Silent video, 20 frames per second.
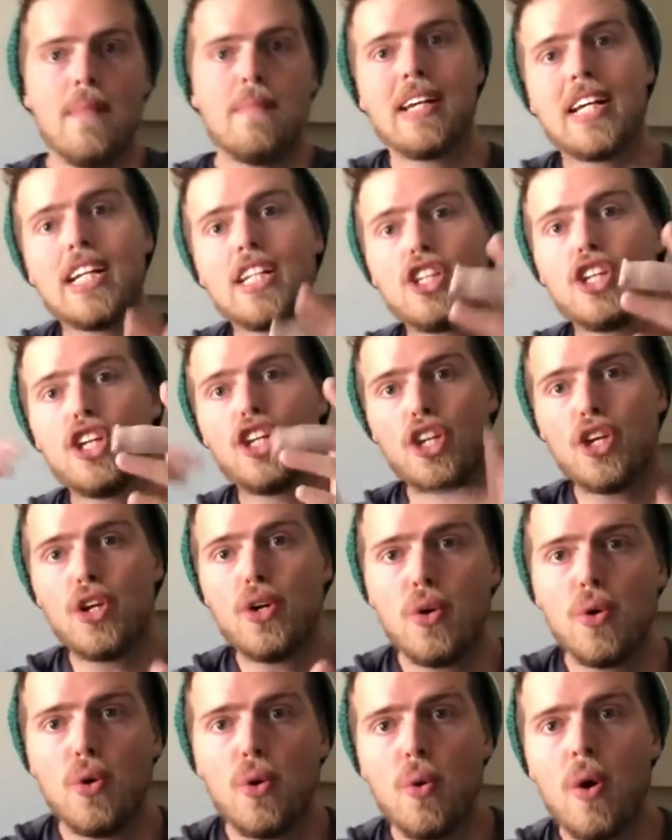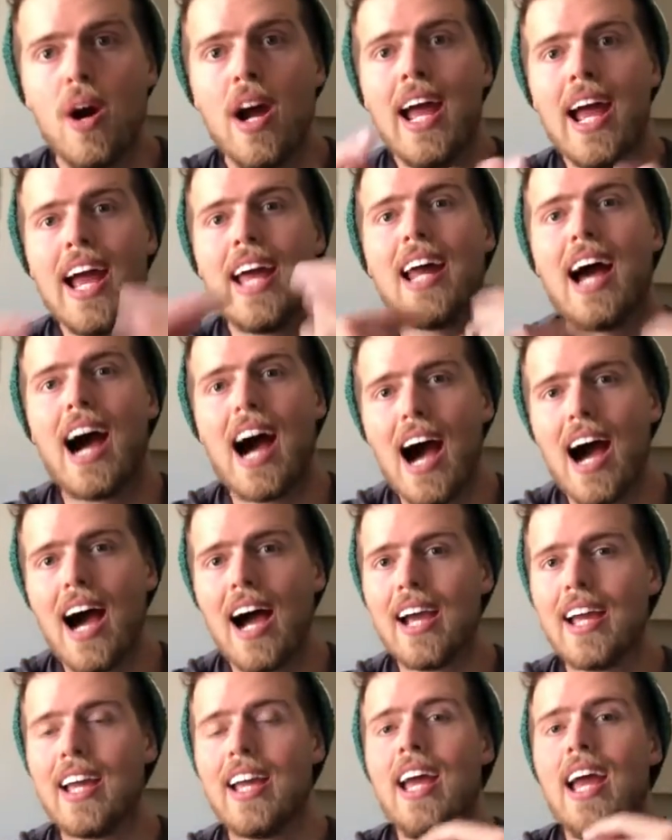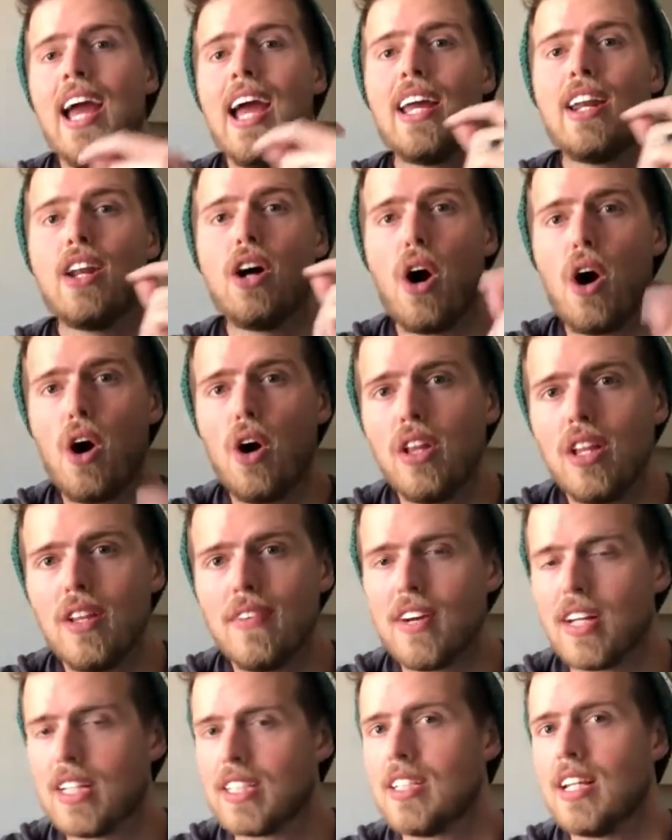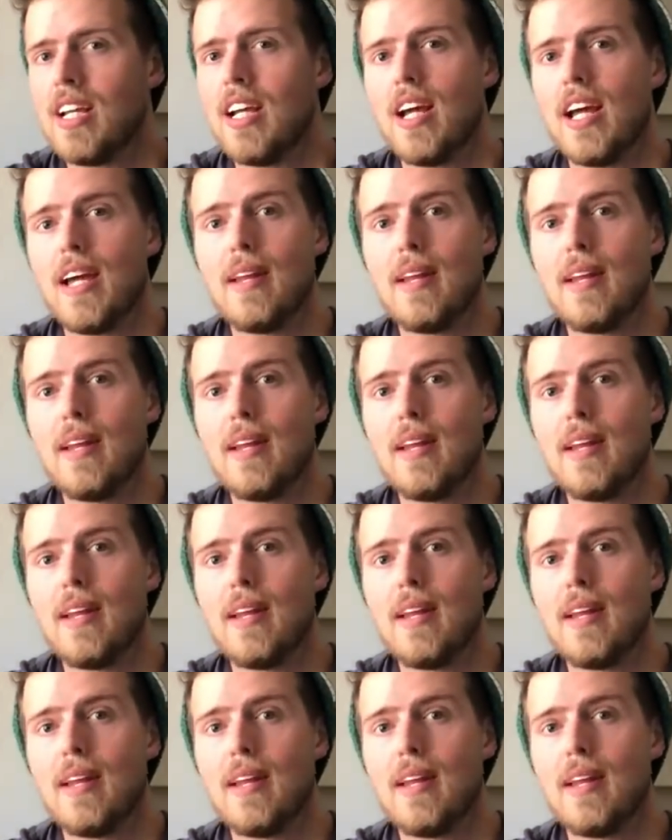Because you and I and all of us